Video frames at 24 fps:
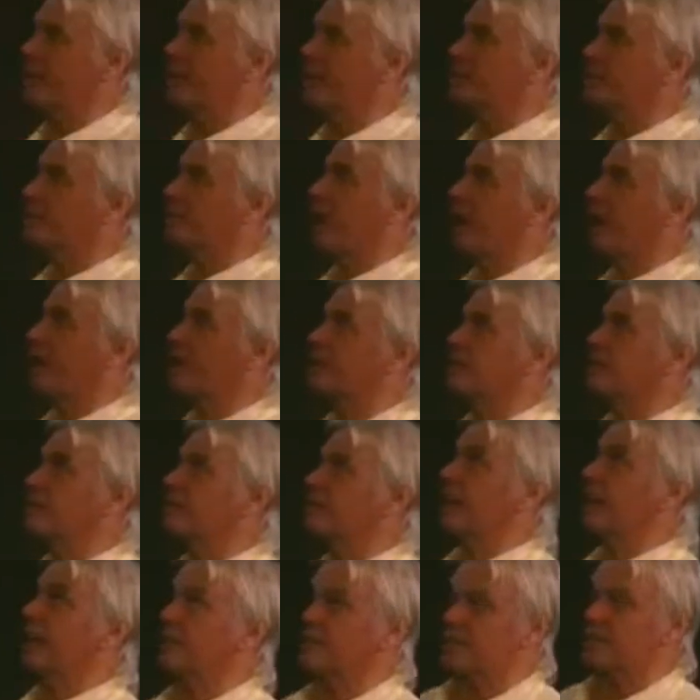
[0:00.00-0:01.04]
these bloody
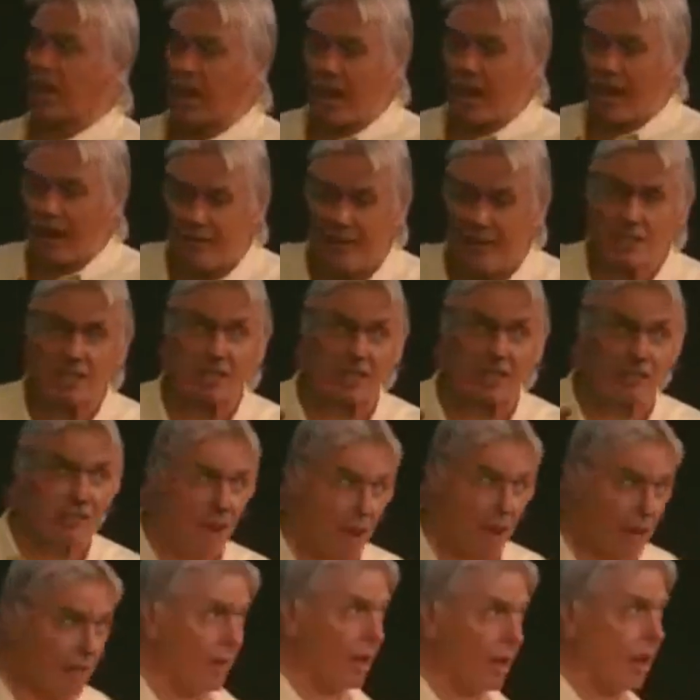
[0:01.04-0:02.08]
things. And there's
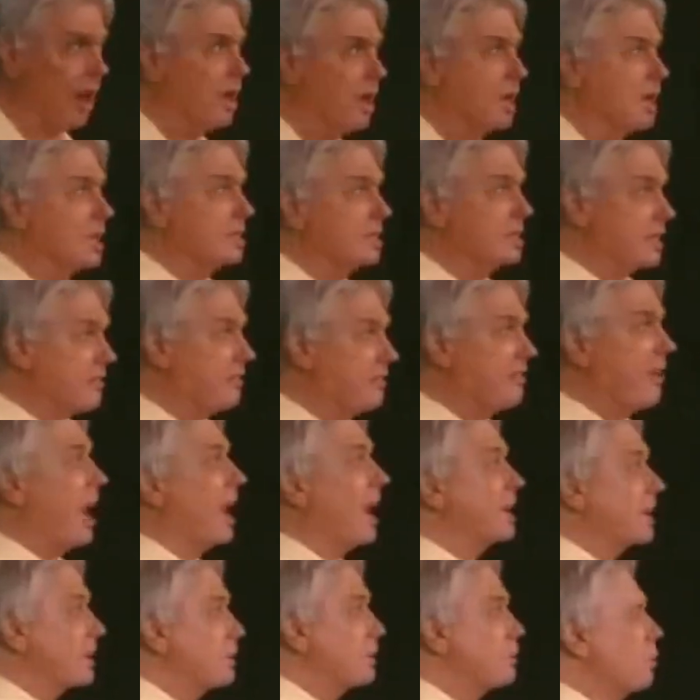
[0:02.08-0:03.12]
another
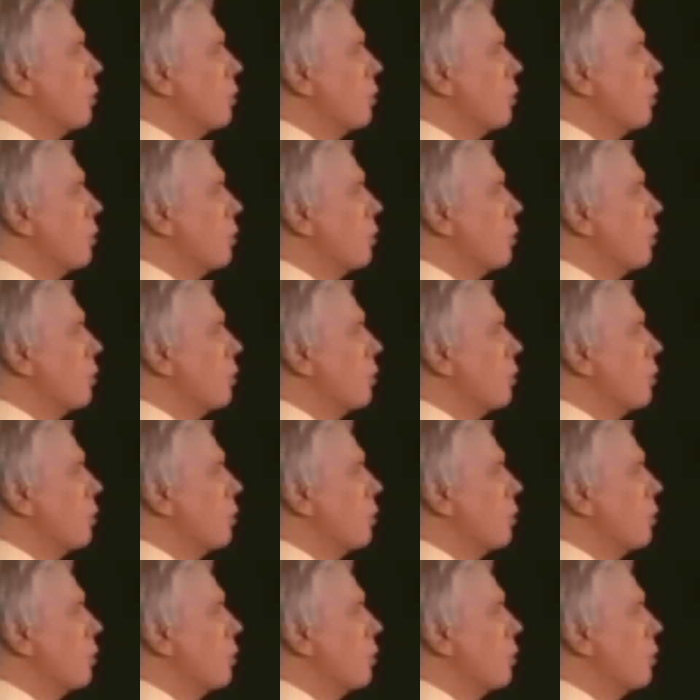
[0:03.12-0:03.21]
divide and